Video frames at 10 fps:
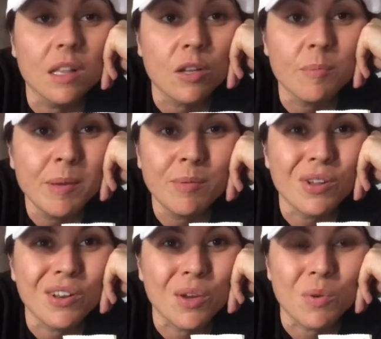A lot of people
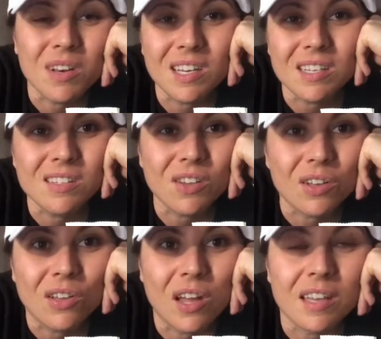don't know what it is,
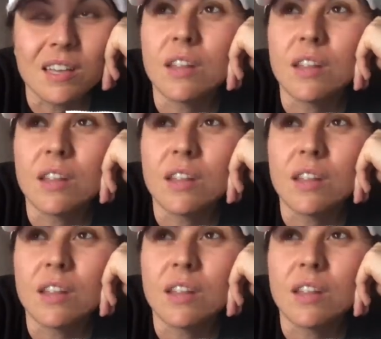don't like it.